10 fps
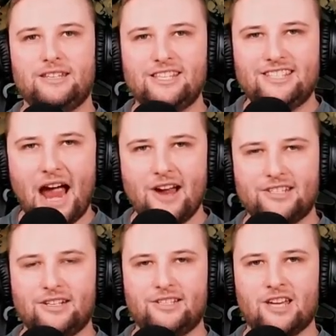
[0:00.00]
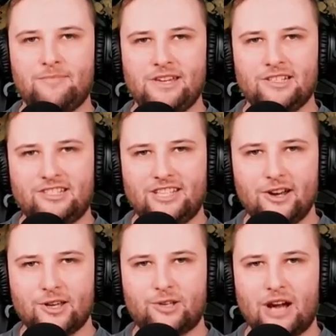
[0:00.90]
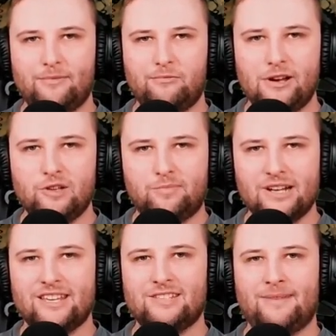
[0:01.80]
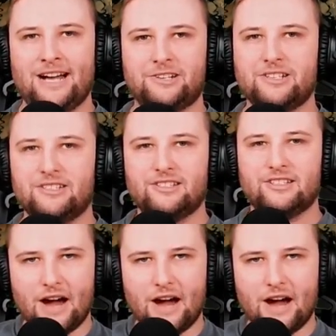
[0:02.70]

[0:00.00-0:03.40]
this garrison is going to be in serious trouble when you bring these marches.